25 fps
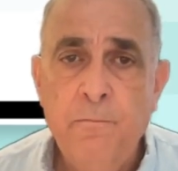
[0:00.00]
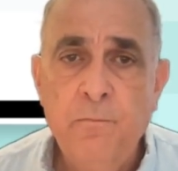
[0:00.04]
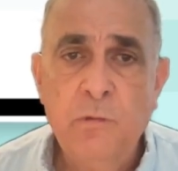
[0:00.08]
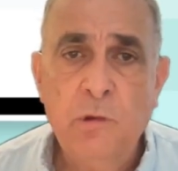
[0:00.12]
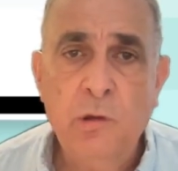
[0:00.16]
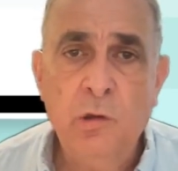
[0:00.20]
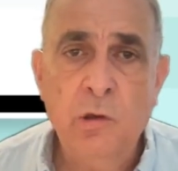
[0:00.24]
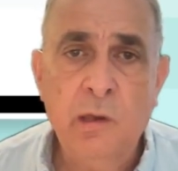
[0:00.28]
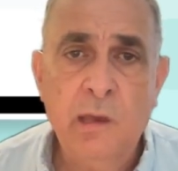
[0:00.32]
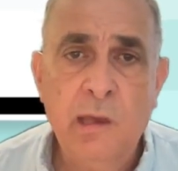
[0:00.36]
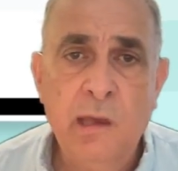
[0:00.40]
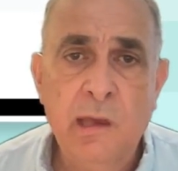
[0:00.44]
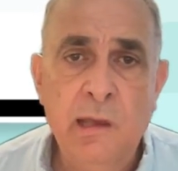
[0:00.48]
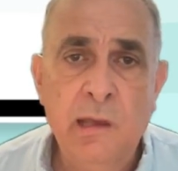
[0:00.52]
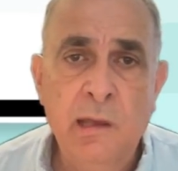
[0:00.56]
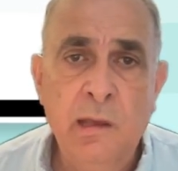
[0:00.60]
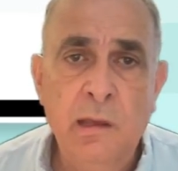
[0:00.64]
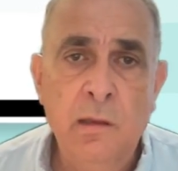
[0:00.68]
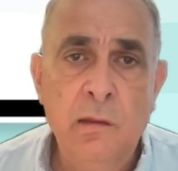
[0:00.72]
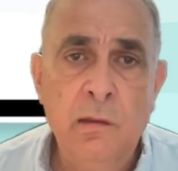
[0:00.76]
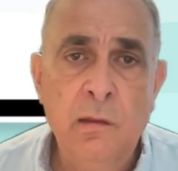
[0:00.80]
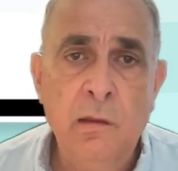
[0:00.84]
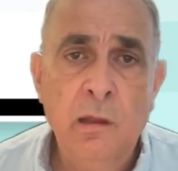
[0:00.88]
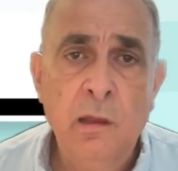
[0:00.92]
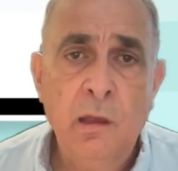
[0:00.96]
you
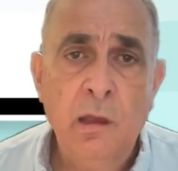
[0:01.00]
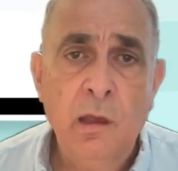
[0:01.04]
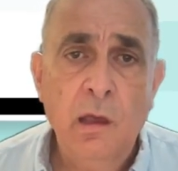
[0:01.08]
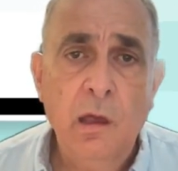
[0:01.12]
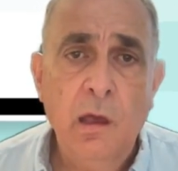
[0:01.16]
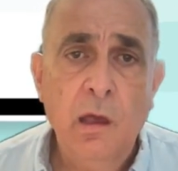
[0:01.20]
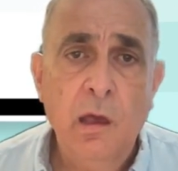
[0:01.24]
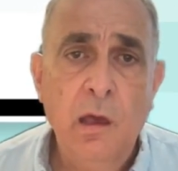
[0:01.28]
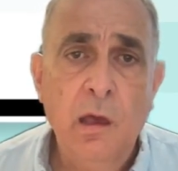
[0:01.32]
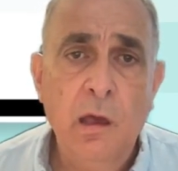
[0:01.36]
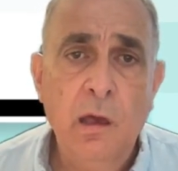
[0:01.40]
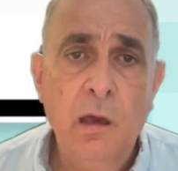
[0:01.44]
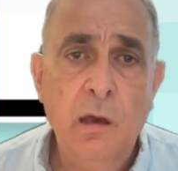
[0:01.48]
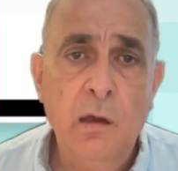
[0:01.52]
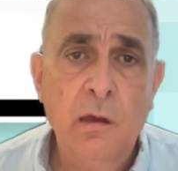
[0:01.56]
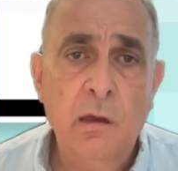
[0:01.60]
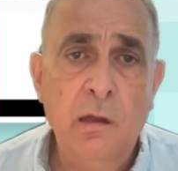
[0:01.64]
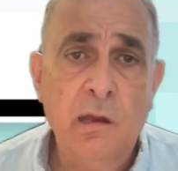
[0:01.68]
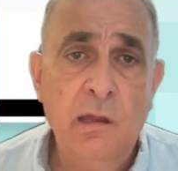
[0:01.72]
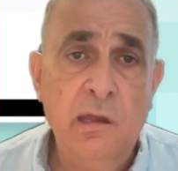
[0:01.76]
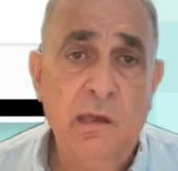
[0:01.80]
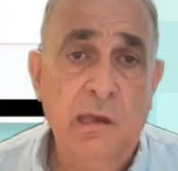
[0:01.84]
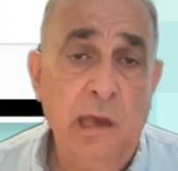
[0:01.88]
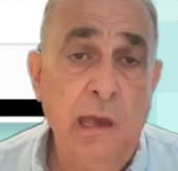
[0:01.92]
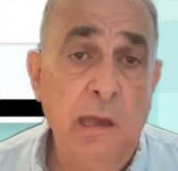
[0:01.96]
can
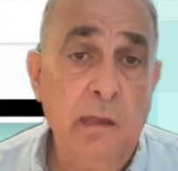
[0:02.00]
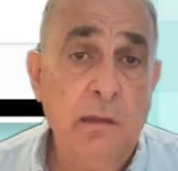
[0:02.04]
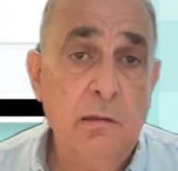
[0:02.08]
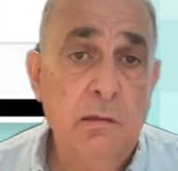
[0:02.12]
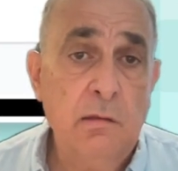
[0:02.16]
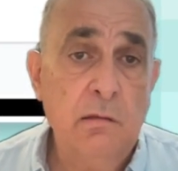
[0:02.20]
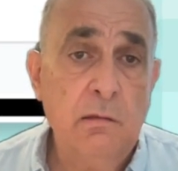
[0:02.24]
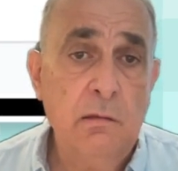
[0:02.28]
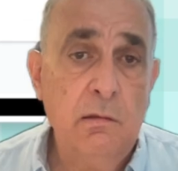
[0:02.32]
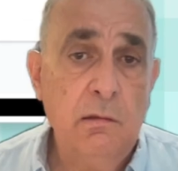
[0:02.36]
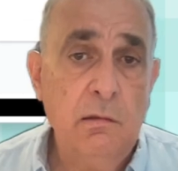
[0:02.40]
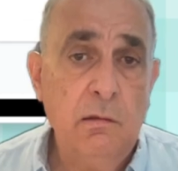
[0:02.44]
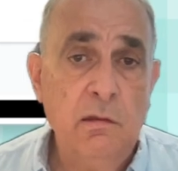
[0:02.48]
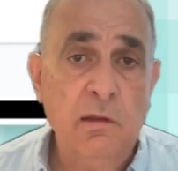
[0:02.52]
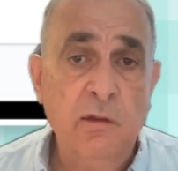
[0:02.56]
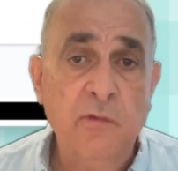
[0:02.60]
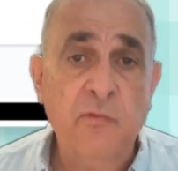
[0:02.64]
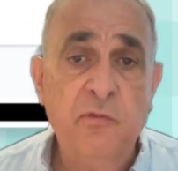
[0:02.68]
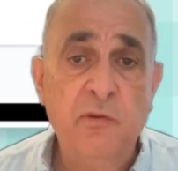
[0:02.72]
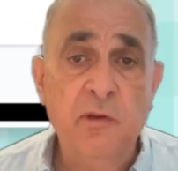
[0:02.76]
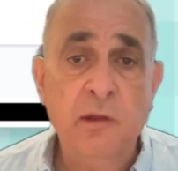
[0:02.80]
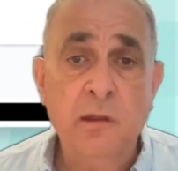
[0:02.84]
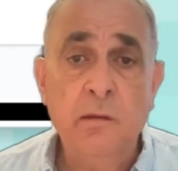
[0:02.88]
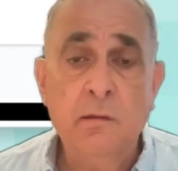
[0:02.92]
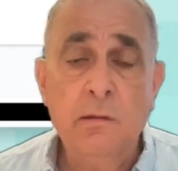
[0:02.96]
create
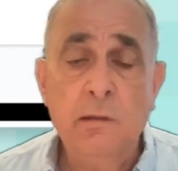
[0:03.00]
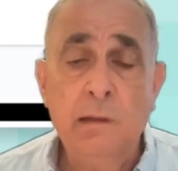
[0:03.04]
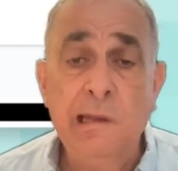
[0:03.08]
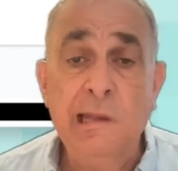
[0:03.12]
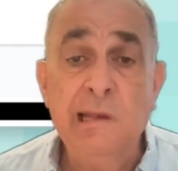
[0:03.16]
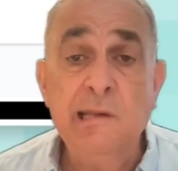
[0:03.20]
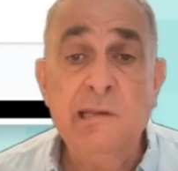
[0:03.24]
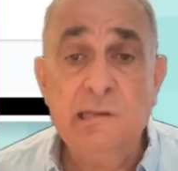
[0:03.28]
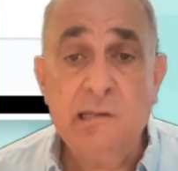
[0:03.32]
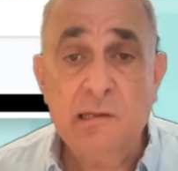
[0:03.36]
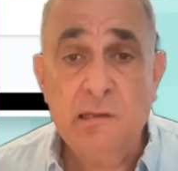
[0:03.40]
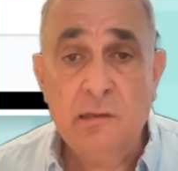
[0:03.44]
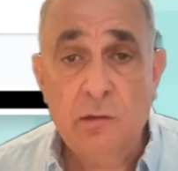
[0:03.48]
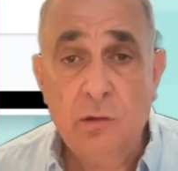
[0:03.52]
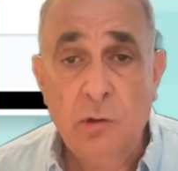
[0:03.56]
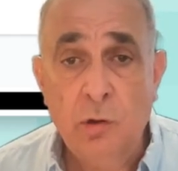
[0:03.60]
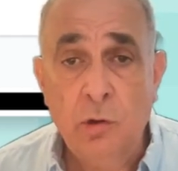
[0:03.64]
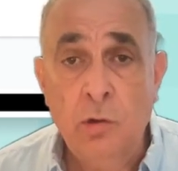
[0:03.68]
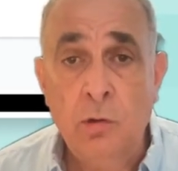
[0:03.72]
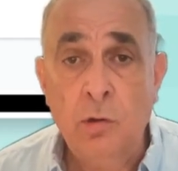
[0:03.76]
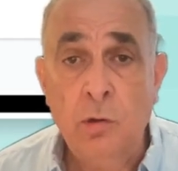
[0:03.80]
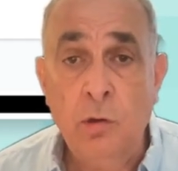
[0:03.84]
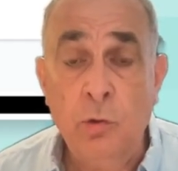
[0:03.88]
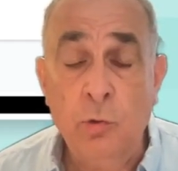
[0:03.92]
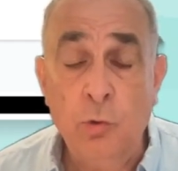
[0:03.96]
different lists
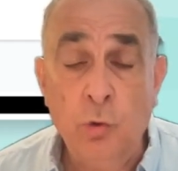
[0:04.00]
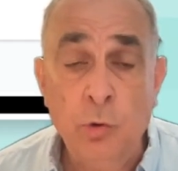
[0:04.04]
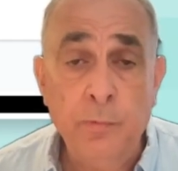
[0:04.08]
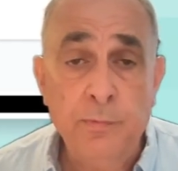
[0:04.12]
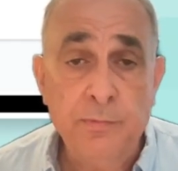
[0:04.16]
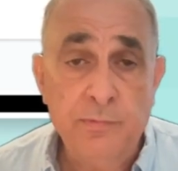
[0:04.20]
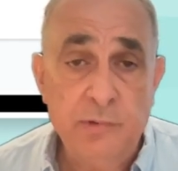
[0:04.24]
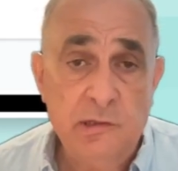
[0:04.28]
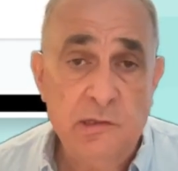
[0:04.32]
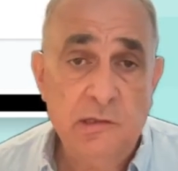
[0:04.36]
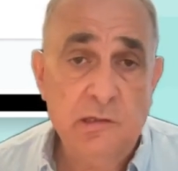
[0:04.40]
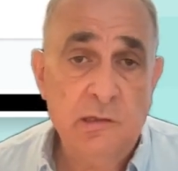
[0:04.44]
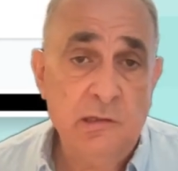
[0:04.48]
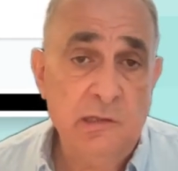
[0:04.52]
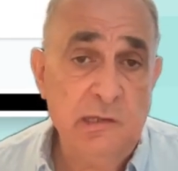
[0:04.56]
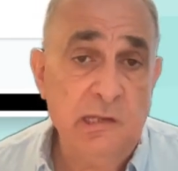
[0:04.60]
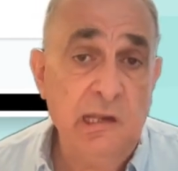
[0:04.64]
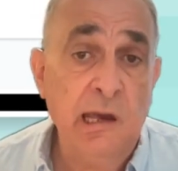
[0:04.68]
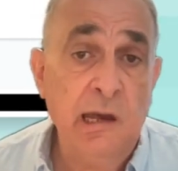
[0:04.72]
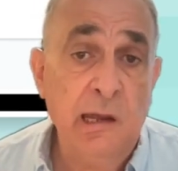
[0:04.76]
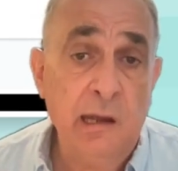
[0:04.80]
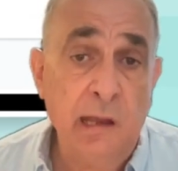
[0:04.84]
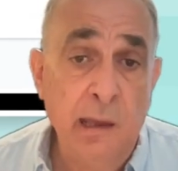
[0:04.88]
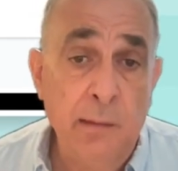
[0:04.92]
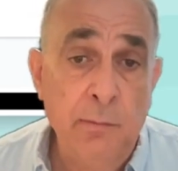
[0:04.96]
or groups,
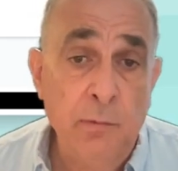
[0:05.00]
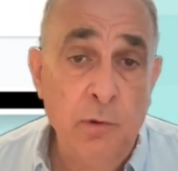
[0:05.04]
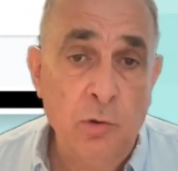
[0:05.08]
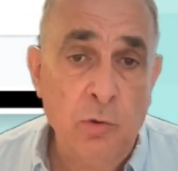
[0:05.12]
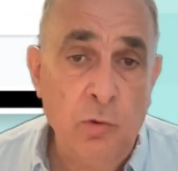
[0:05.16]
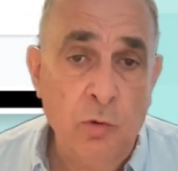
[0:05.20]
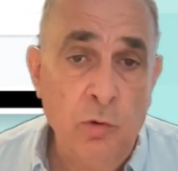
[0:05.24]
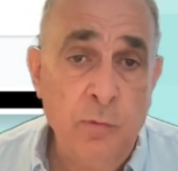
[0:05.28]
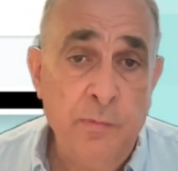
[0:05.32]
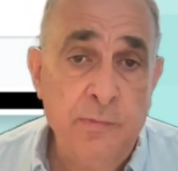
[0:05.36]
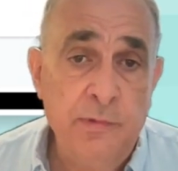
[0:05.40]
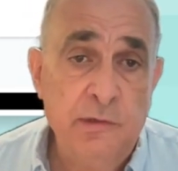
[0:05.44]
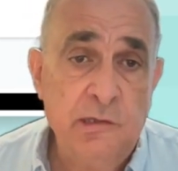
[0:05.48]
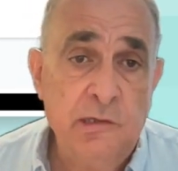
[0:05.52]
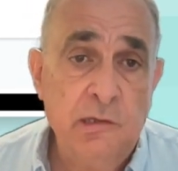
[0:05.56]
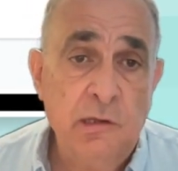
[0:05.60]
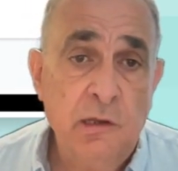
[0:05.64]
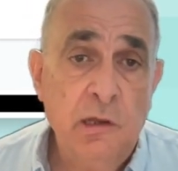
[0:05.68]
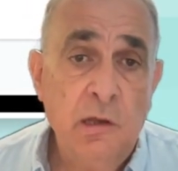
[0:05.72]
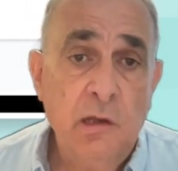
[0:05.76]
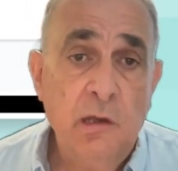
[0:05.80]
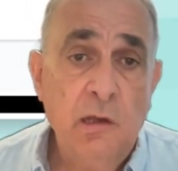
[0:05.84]
CRM groups,